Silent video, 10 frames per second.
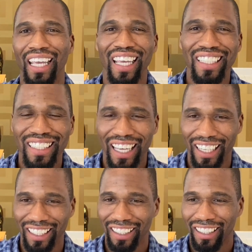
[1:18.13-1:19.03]

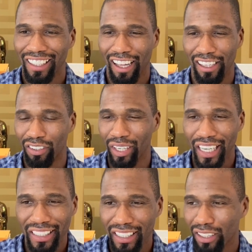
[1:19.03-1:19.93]
eating
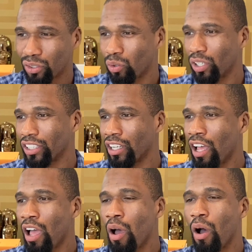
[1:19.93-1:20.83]
disorders,
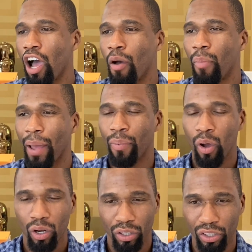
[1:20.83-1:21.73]

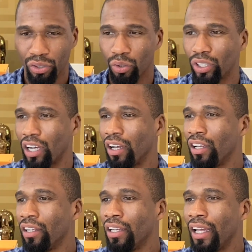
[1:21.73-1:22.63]
bipolar disorder.
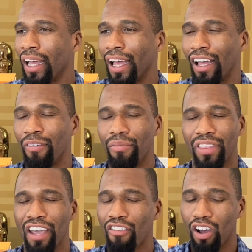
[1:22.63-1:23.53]

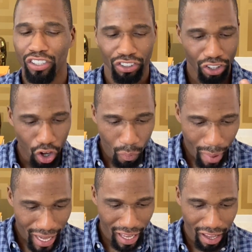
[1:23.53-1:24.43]
There are so
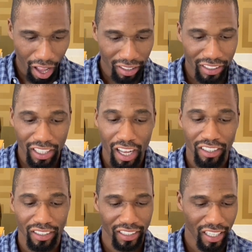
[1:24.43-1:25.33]
many,
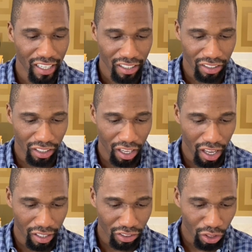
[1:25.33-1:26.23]
uncertainty,
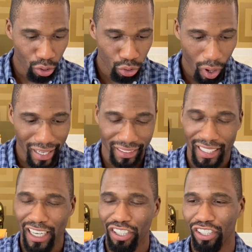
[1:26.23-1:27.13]
social
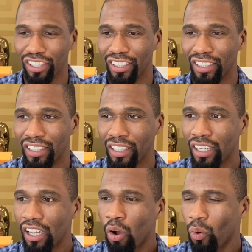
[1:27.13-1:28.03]
isolation.
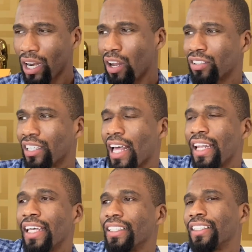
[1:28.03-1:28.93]
When I looked at
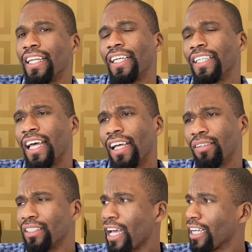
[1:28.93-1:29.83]
that list, and I
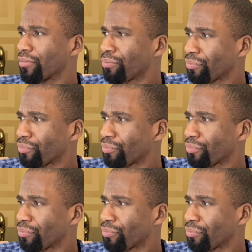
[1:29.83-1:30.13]
was like,